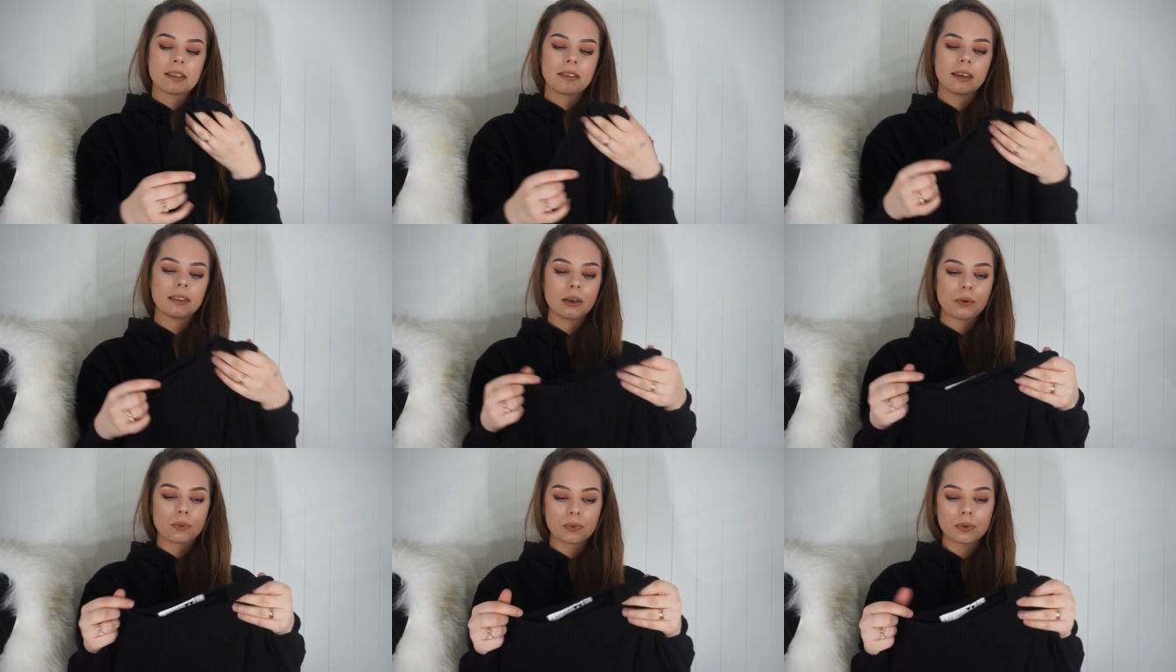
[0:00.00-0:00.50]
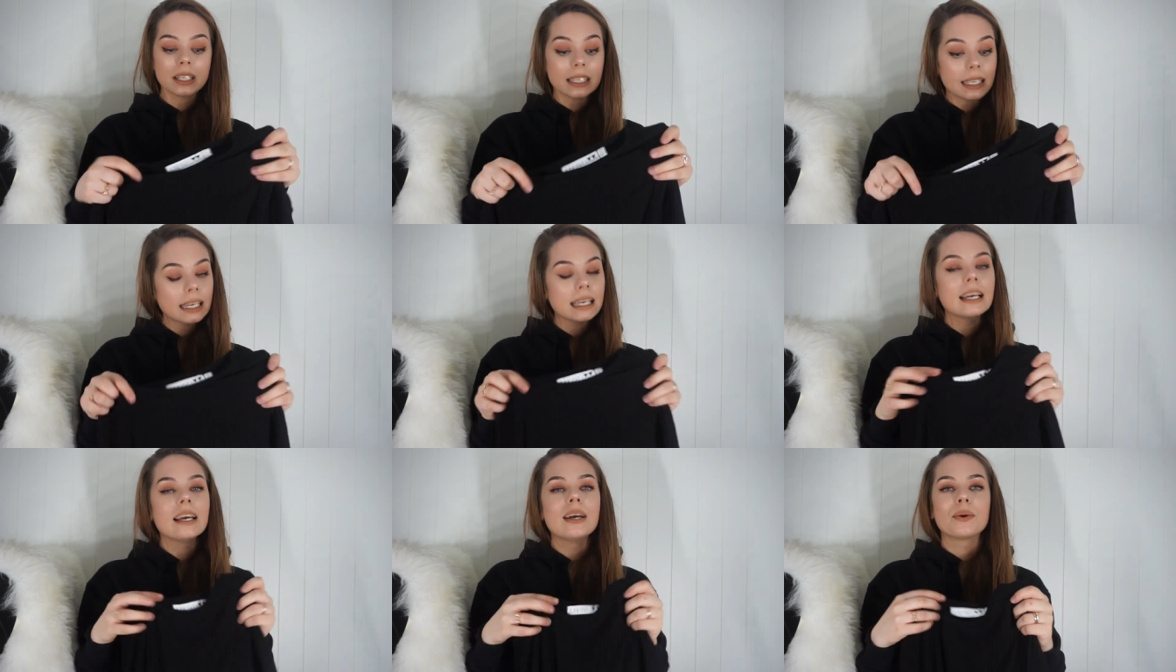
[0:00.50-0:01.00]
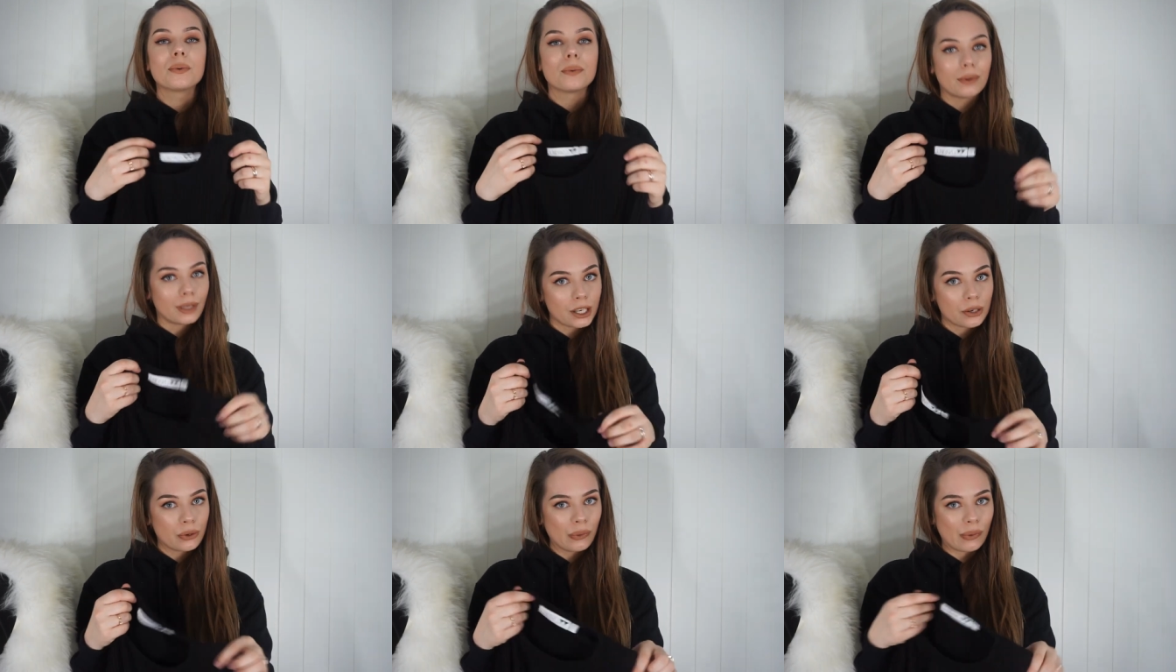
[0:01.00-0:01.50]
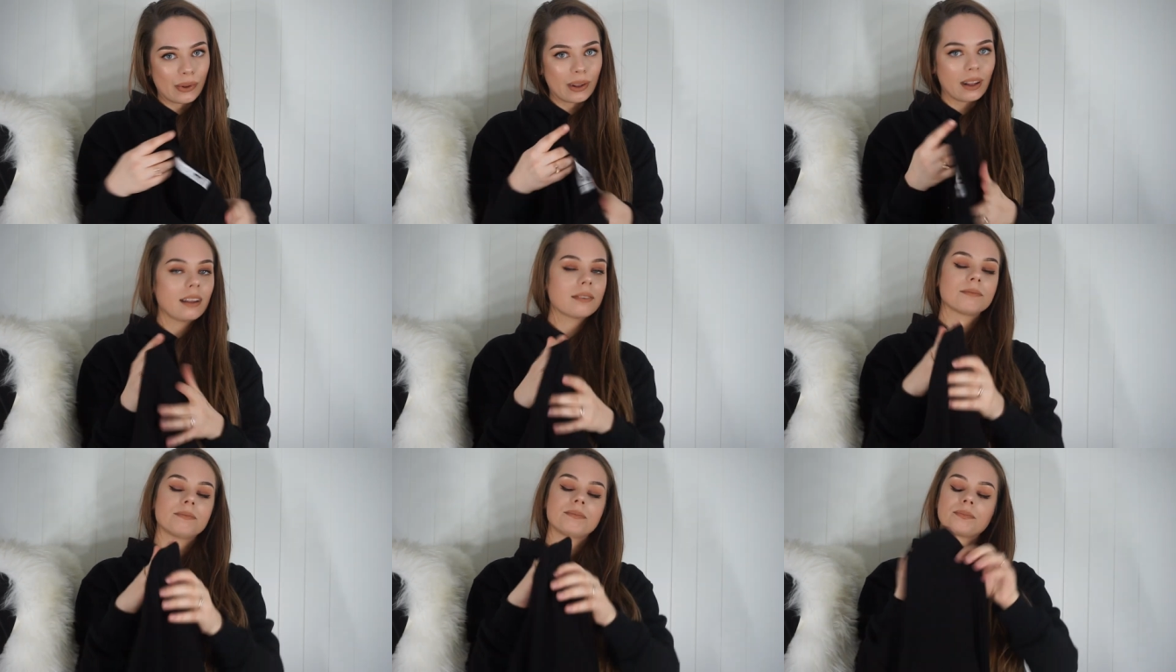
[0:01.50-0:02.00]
I think they're really cool.